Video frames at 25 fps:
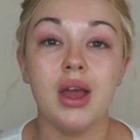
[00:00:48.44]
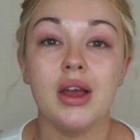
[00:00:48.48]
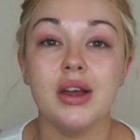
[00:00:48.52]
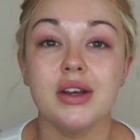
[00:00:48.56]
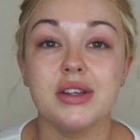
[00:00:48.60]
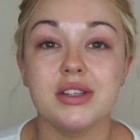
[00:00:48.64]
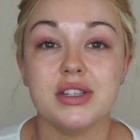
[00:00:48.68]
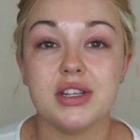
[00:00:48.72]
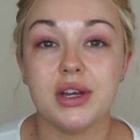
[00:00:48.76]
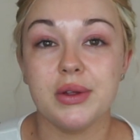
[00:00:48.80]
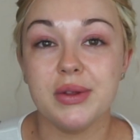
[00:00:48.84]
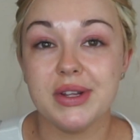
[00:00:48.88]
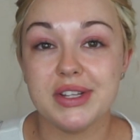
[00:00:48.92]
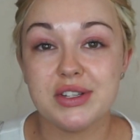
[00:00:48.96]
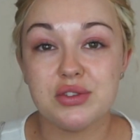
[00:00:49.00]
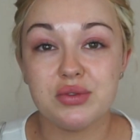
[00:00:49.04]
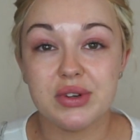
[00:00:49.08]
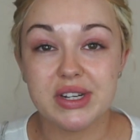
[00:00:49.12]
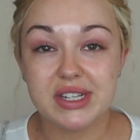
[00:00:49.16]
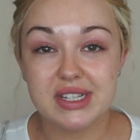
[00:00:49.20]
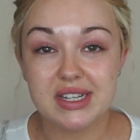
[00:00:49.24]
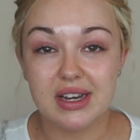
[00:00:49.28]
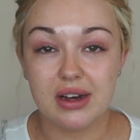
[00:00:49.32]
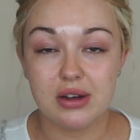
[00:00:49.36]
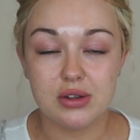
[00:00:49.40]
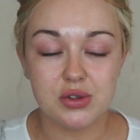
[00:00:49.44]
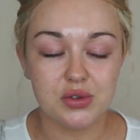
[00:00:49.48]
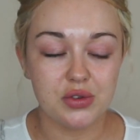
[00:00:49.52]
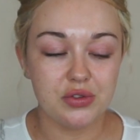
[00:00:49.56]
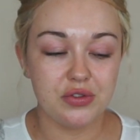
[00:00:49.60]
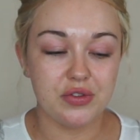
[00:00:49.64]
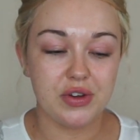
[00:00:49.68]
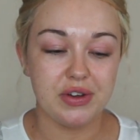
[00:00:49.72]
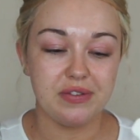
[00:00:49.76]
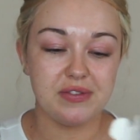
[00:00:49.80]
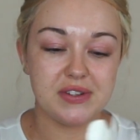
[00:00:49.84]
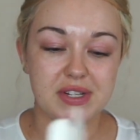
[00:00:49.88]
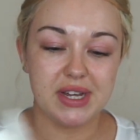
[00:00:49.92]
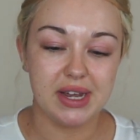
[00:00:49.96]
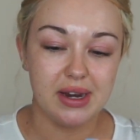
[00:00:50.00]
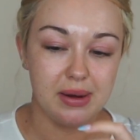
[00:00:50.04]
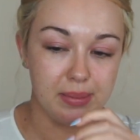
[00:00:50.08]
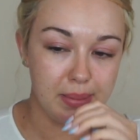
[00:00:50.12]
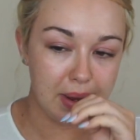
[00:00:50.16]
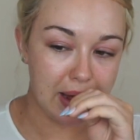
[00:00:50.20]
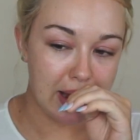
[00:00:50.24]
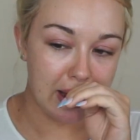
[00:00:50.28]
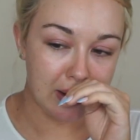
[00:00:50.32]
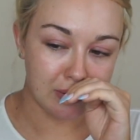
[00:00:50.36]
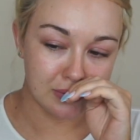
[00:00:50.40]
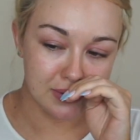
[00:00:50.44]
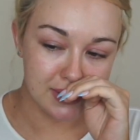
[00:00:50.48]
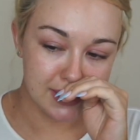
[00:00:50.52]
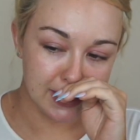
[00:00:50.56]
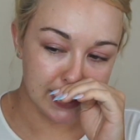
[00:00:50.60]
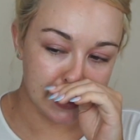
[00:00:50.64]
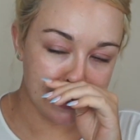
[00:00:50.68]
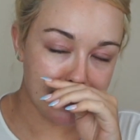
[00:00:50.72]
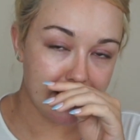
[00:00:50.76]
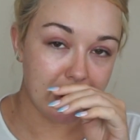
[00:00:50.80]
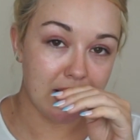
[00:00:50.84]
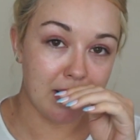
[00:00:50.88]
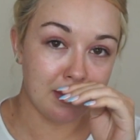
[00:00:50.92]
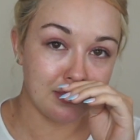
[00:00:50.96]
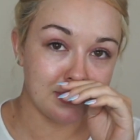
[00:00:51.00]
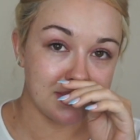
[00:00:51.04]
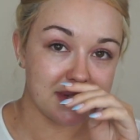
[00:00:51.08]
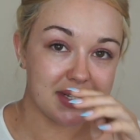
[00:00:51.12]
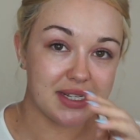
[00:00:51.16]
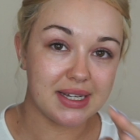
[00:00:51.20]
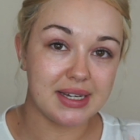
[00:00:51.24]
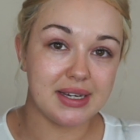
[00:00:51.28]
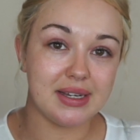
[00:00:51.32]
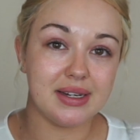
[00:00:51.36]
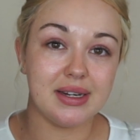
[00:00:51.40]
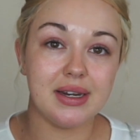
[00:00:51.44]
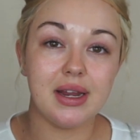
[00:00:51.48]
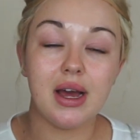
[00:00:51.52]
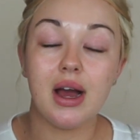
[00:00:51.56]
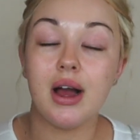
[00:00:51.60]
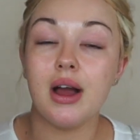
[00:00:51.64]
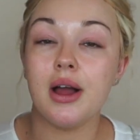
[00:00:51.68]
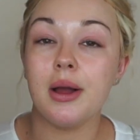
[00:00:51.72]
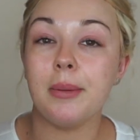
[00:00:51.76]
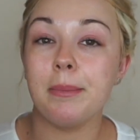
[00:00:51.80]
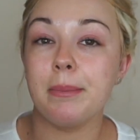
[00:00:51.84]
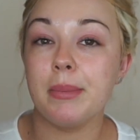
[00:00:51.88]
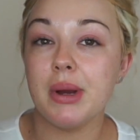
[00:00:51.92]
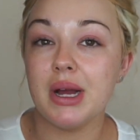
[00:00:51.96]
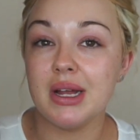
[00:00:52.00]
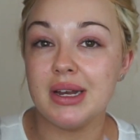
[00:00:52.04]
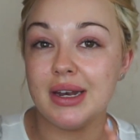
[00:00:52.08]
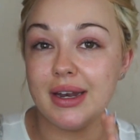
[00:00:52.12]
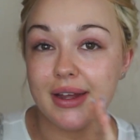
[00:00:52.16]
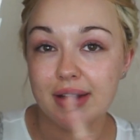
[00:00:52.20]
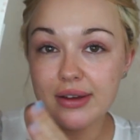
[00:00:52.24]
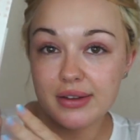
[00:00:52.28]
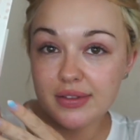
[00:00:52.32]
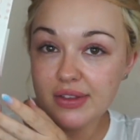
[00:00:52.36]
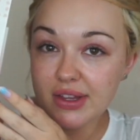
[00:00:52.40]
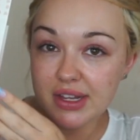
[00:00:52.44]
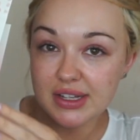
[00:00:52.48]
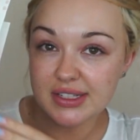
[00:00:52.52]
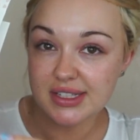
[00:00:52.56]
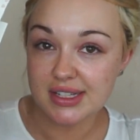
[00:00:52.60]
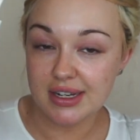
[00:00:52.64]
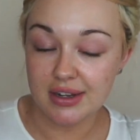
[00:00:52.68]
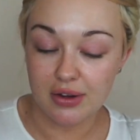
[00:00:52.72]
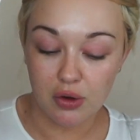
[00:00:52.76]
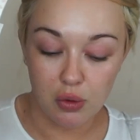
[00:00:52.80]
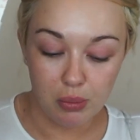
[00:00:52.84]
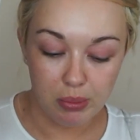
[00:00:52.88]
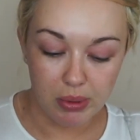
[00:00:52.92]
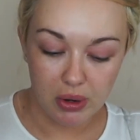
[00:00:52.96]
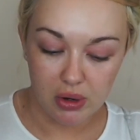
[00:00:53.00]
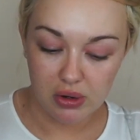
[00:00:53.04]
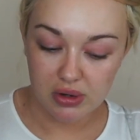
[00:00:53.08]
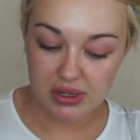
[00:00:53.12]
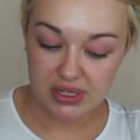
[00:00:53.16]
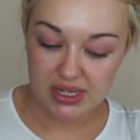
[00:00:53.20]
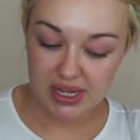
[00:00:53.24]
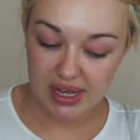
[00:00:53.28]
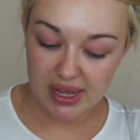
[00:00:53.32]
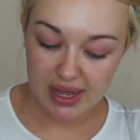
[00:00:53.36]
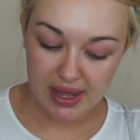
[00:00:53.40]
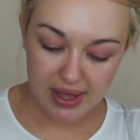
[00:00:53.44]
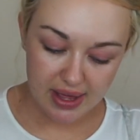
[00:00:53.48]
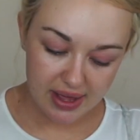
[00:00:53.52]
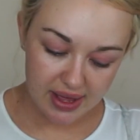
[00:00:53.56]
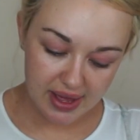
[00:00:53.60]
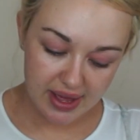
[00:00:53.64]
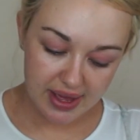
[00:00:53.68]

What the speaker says: So this retails for £15 and it comes in this little box here.